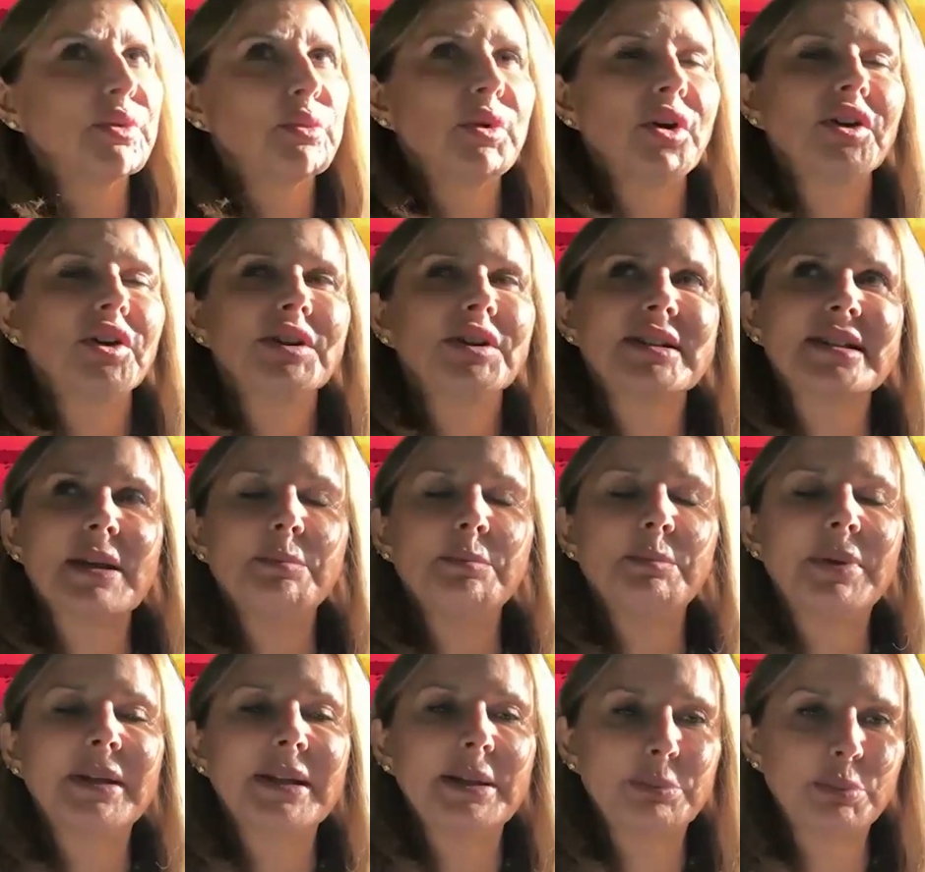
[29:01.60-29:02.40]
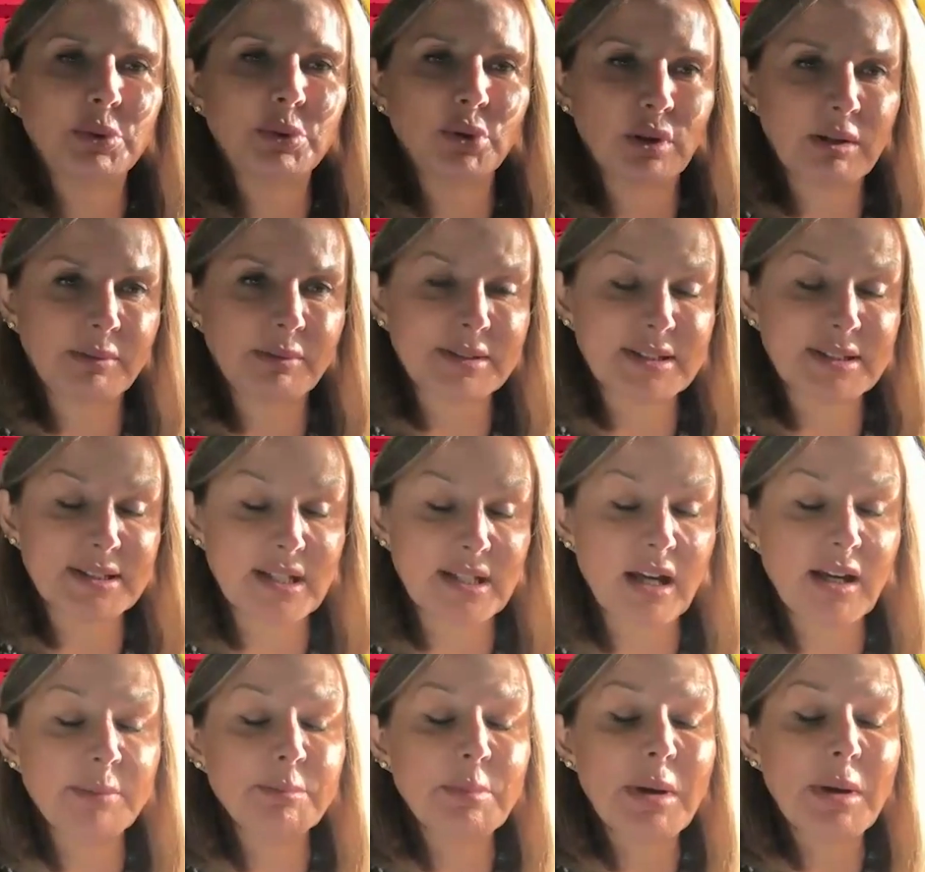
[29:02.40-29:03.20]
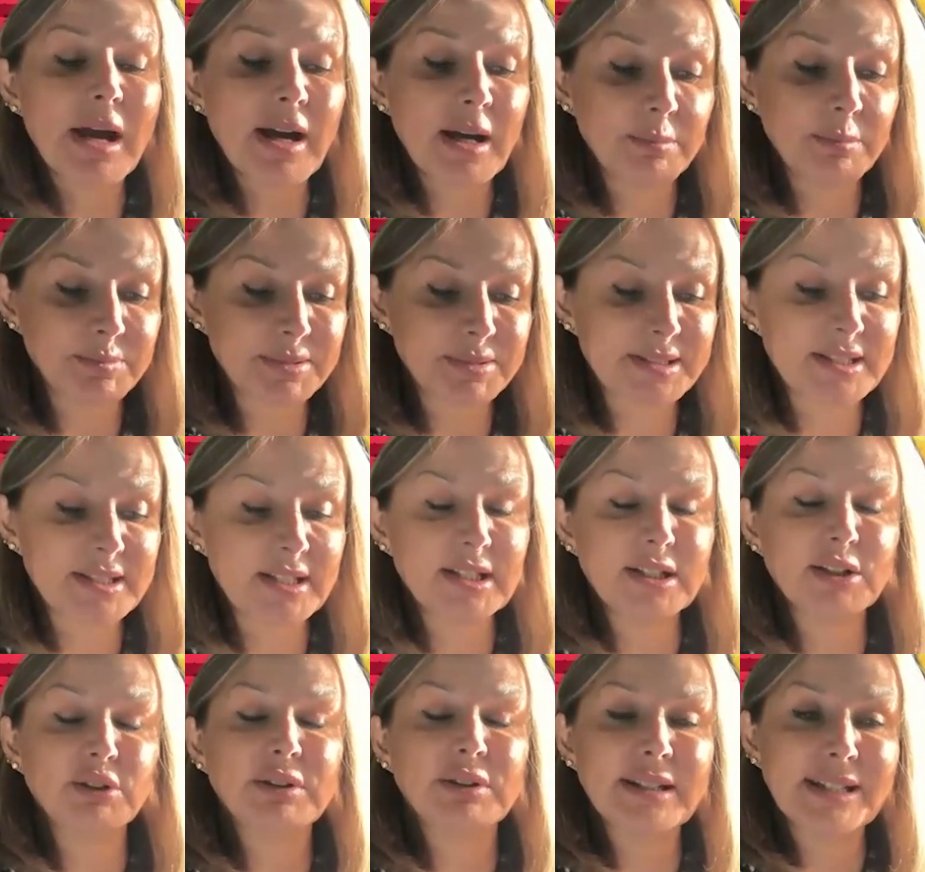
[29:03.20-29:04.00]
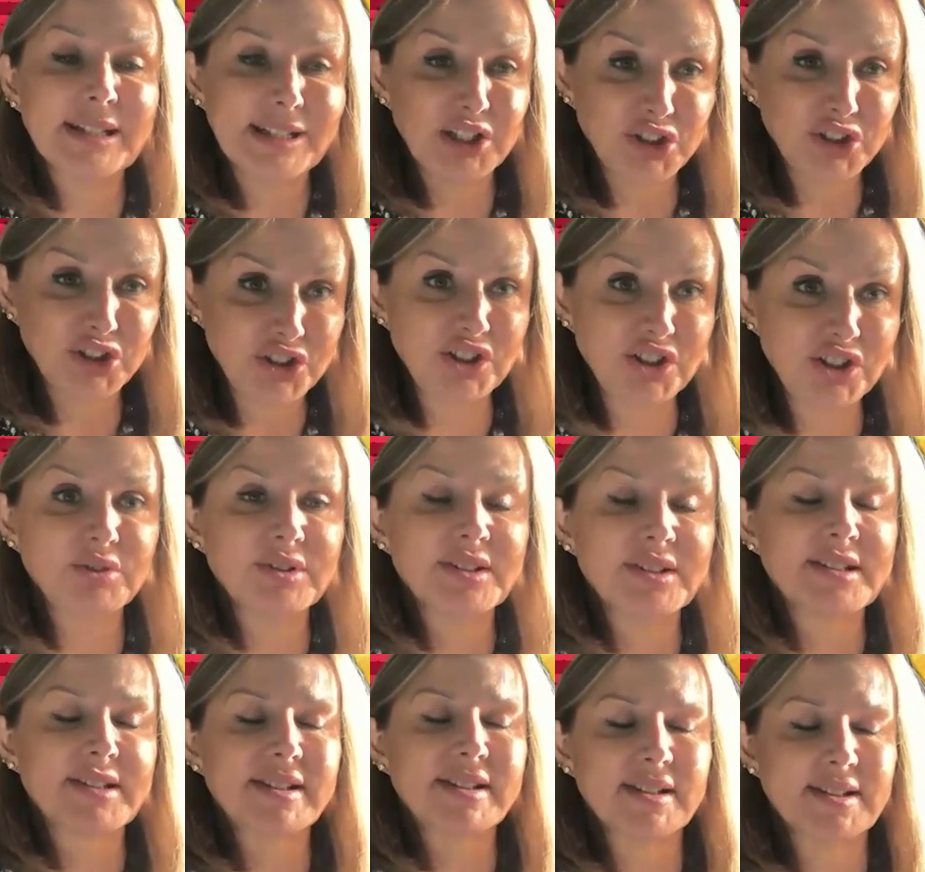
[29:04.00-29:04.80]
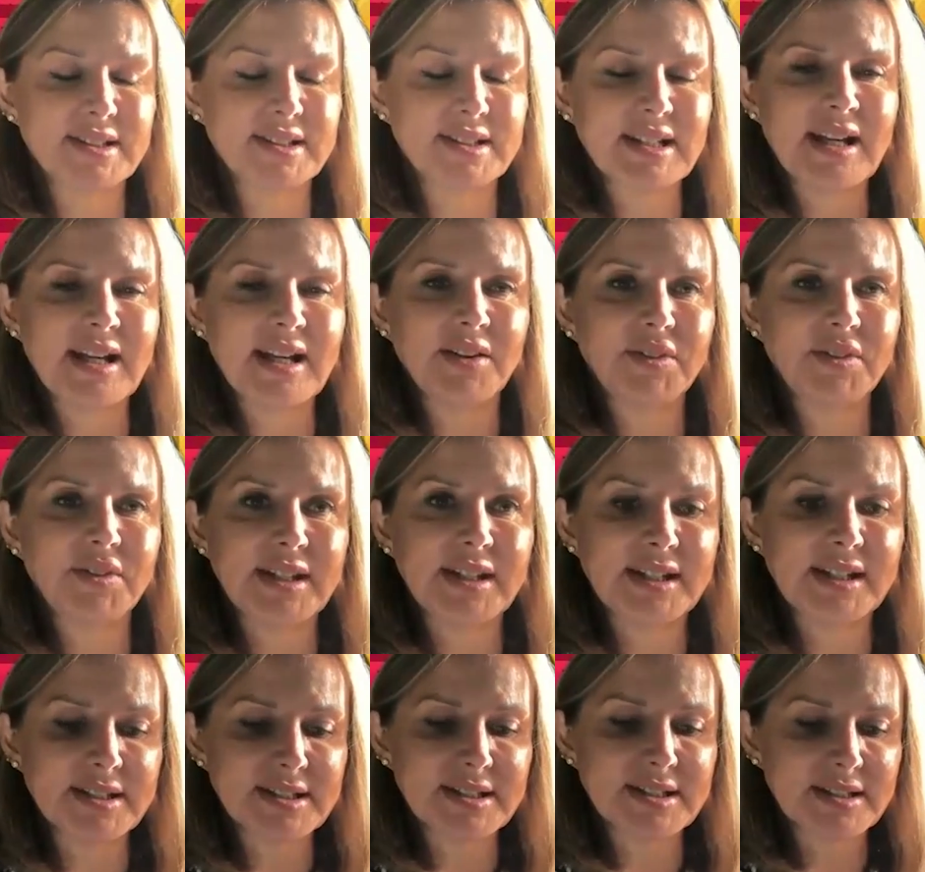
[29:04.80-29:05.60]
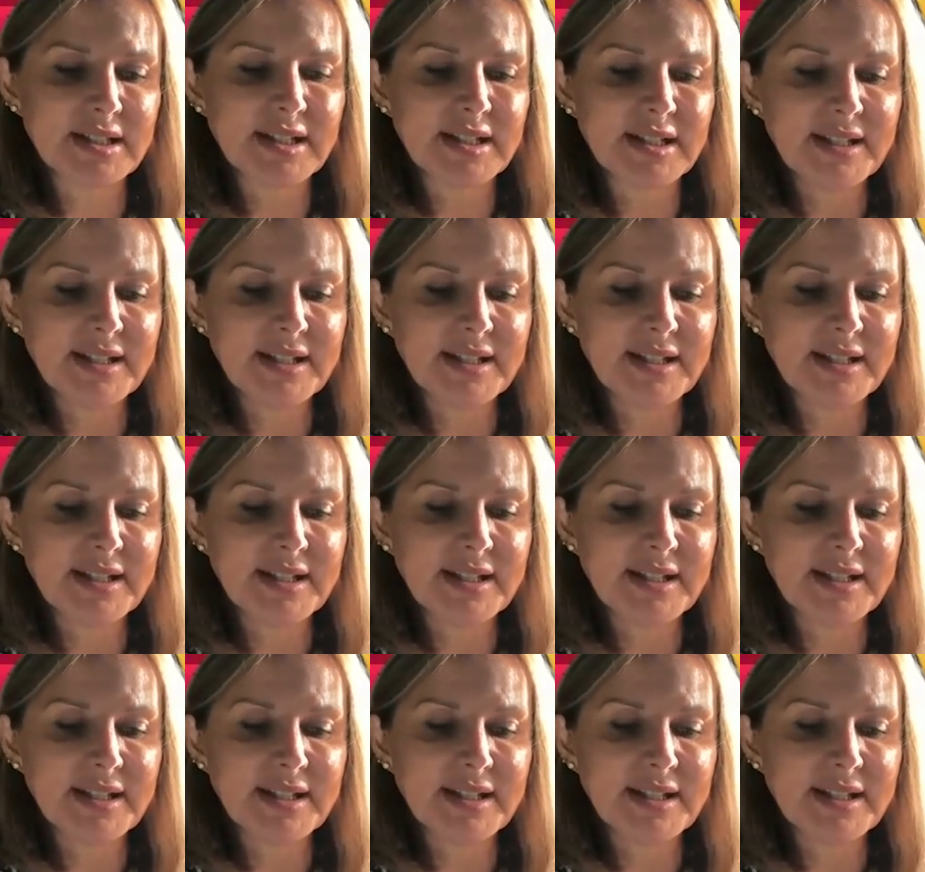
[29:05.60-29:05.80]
one. Some people, because I'm absolutely useless at this,